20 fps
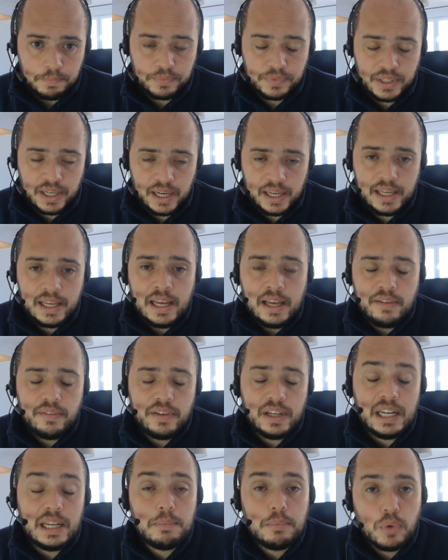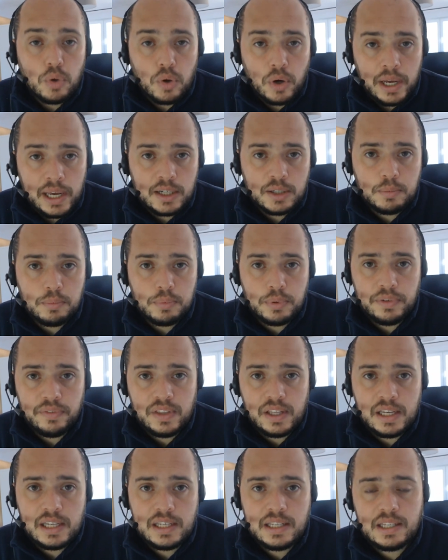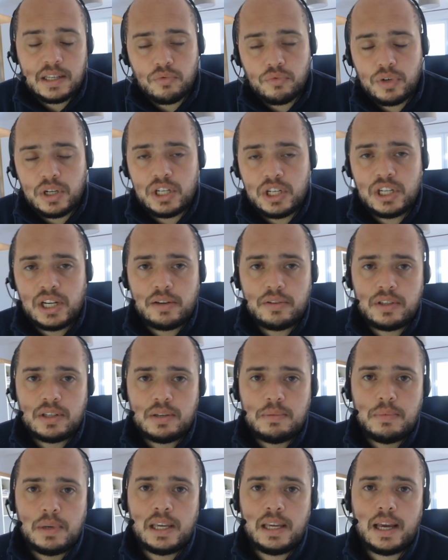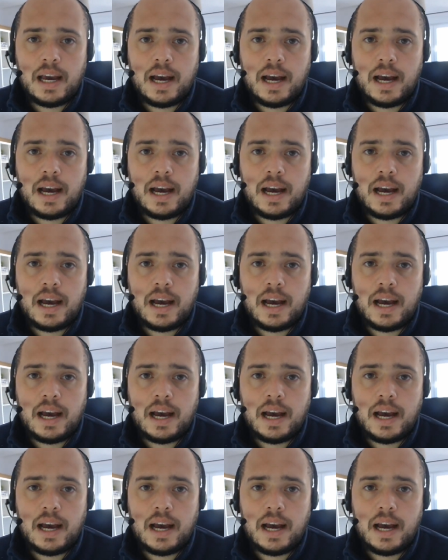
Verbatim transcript: Okay, you need more help with this, reach out to me.